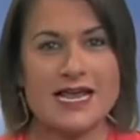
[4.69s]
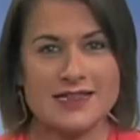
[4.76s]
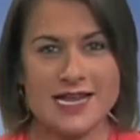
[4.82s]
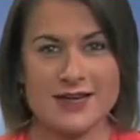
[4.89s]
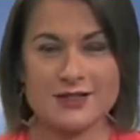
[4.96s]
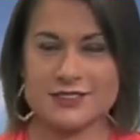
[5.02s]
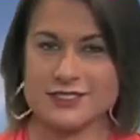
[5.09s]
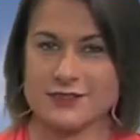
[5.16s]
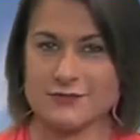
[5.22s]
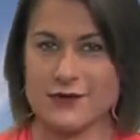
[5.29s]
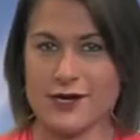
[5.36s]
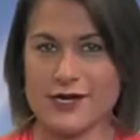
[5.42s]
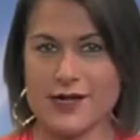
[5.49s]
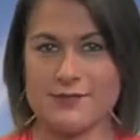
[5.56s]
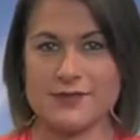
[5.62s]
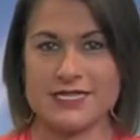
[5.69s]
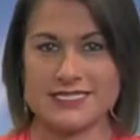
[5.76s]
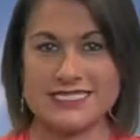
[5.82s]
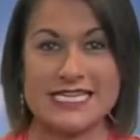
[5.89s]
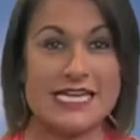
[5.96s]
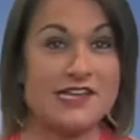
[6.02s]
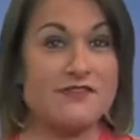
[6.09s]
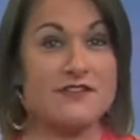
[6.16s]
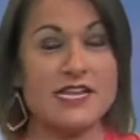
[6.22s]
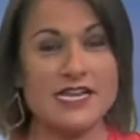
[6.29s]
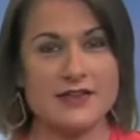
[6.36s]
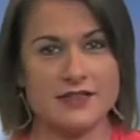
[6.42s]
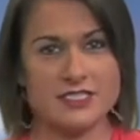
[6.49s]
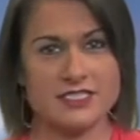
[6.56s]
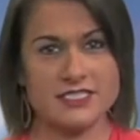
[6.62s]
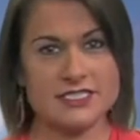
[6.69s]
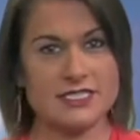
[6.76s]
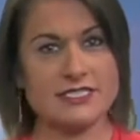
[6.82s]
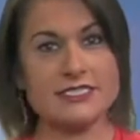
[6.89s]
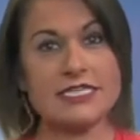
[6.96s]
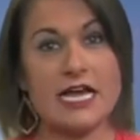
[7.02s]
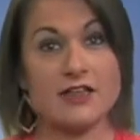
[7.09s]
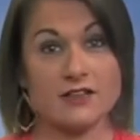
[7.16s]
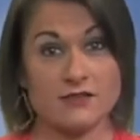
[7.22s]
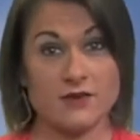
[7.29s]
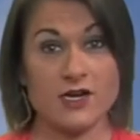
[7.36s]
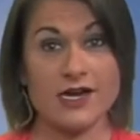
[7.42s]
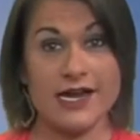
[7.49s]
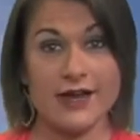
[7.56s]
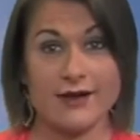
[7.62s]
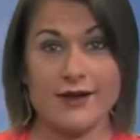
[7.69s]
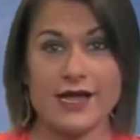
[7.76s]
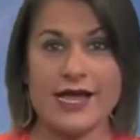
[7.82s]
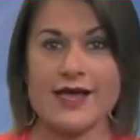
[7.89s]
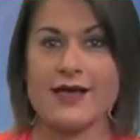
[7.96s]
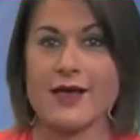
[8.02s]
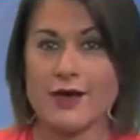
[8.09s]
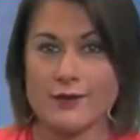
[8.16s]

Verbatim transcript: that are still firing up this evening just to the south of our area.